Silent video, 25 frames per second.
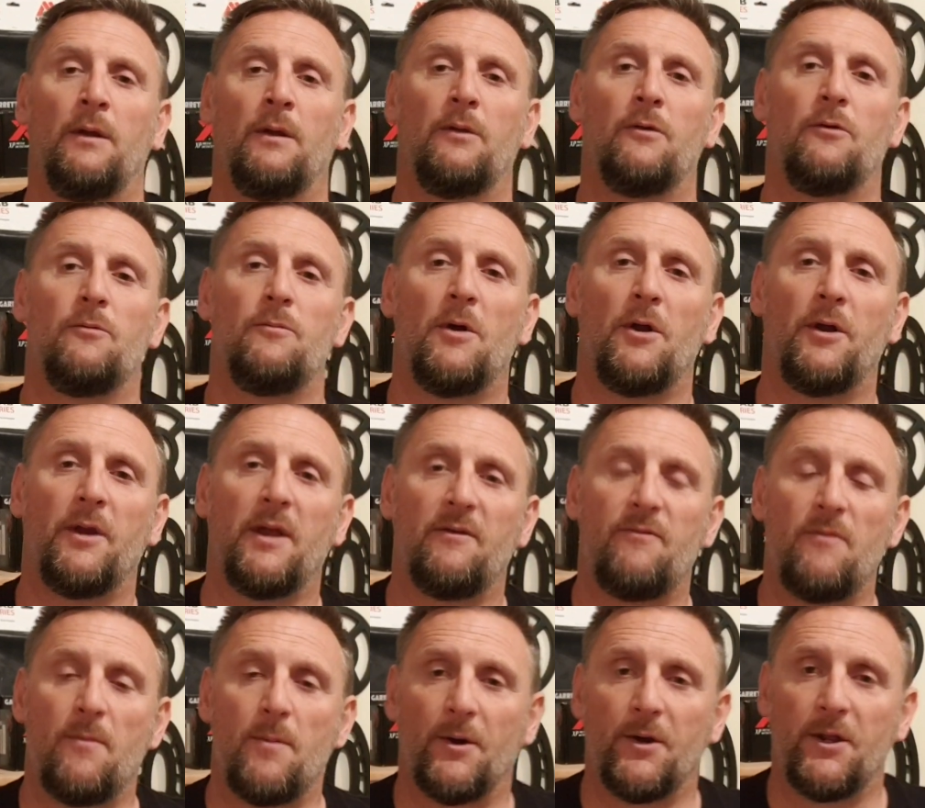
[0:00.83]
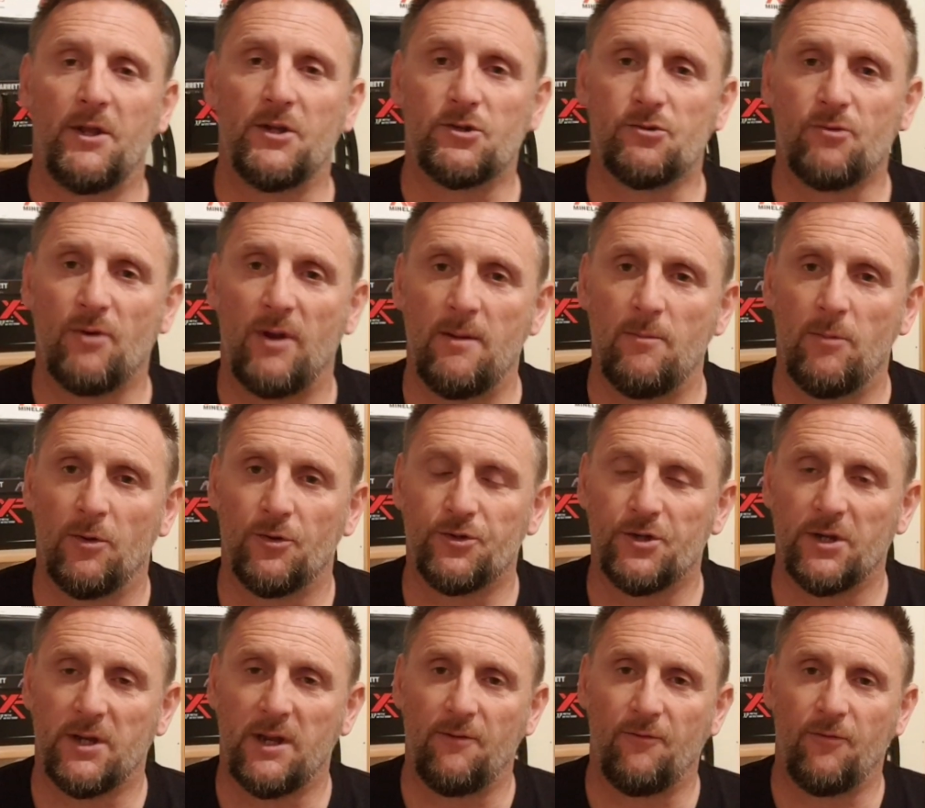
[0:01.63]
Good morning everybody, it's Graham
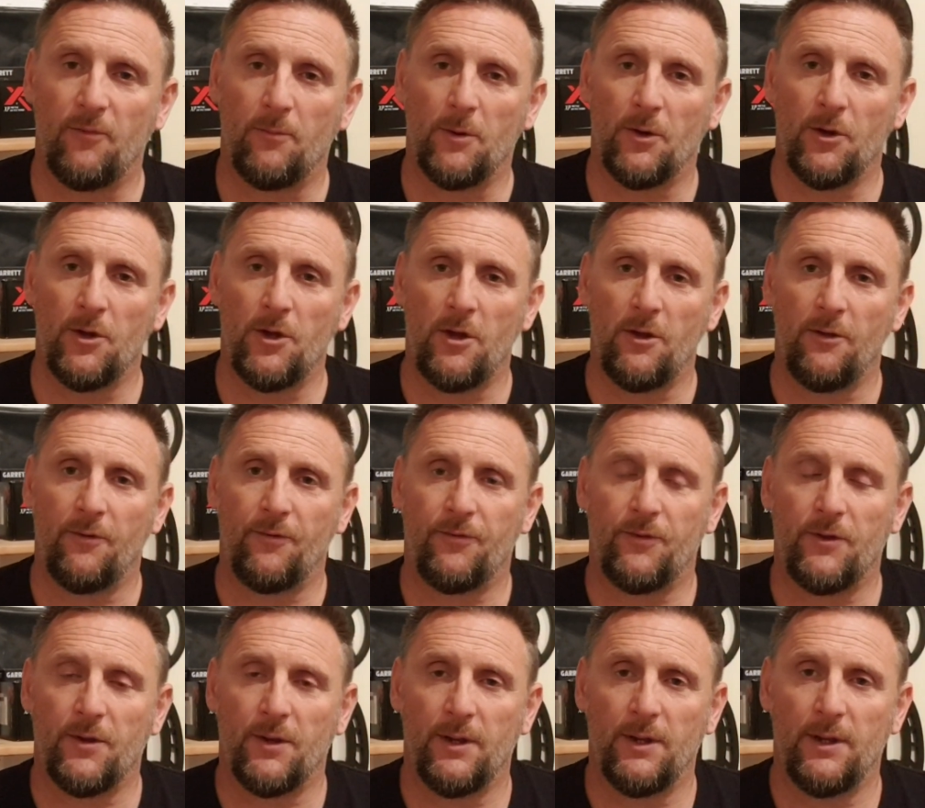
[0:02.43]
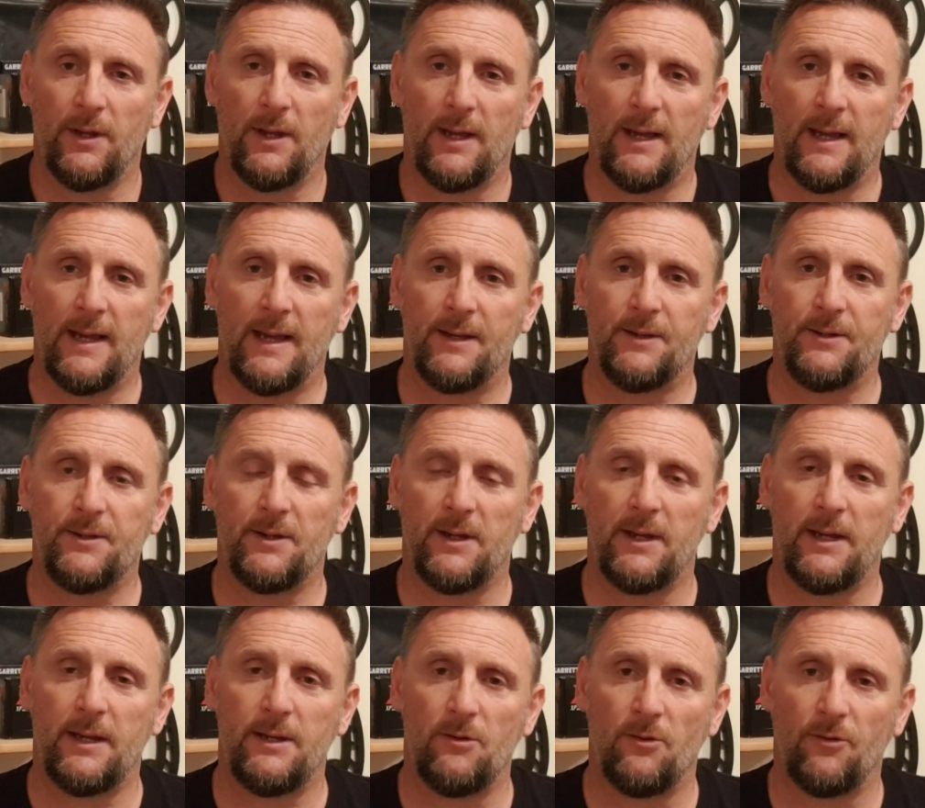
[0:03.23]
once again from Unearthed and
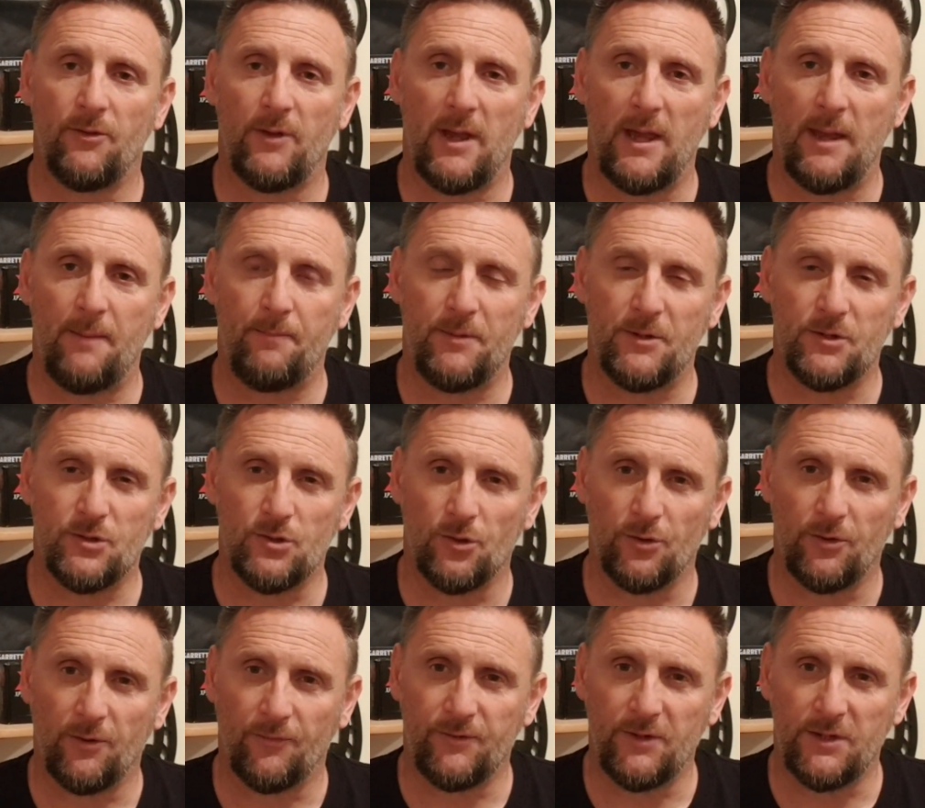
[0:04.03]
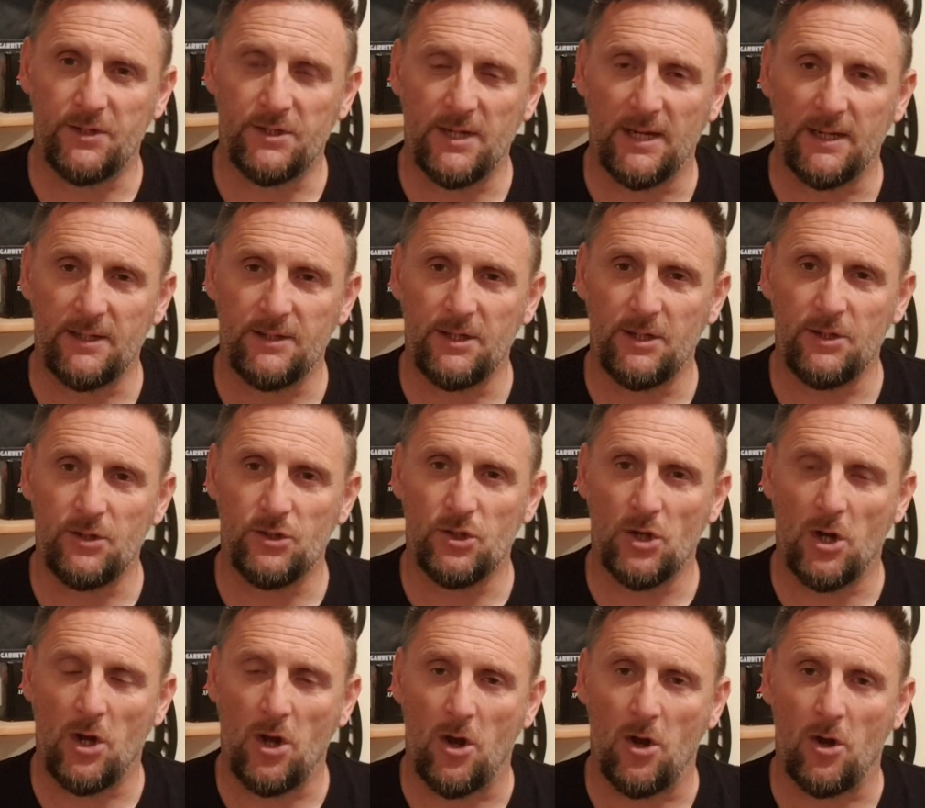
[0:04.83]
another episode of Detecting
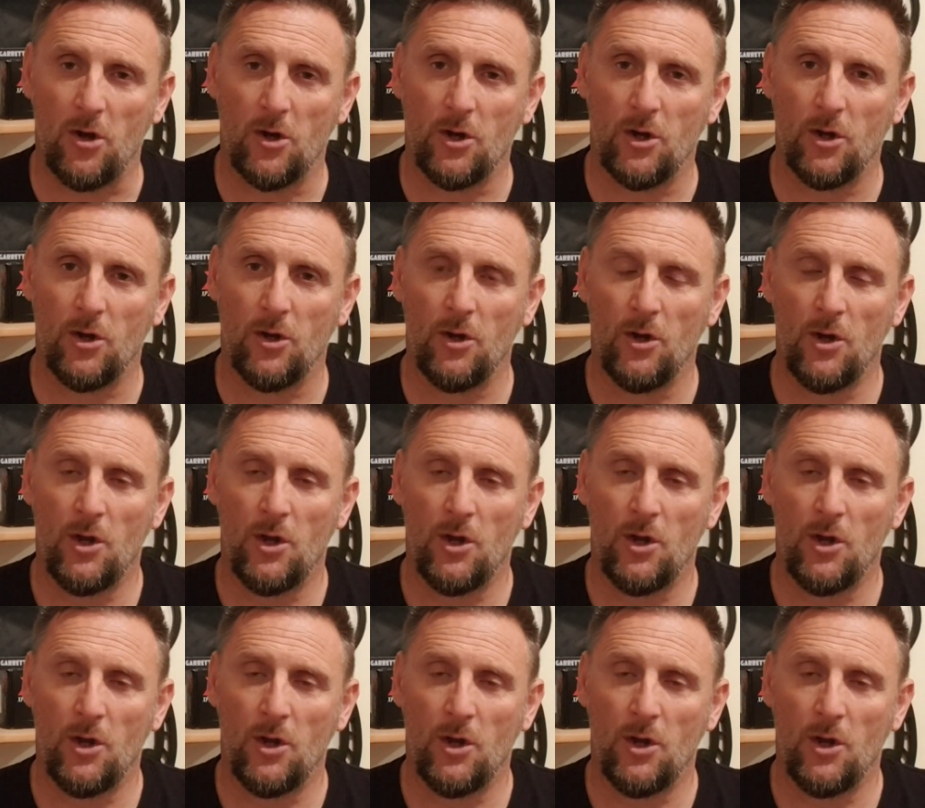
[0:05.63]
Talk.